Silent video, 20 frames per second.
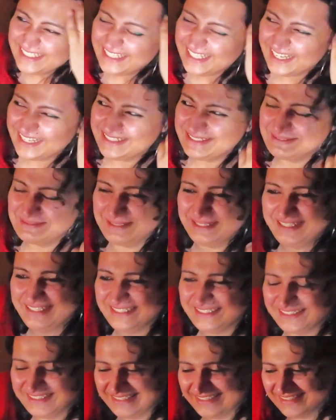Anyway,
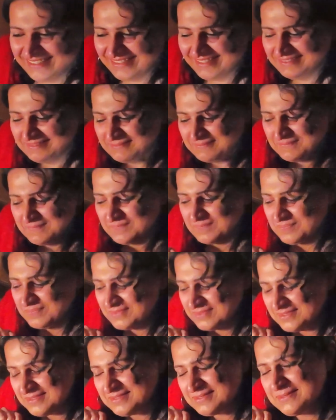
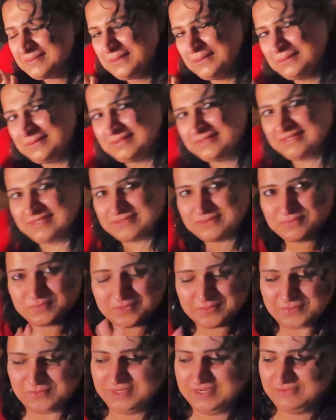so that's
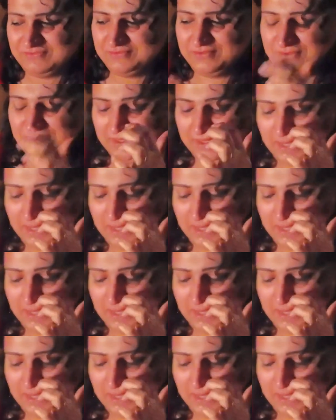one way of doing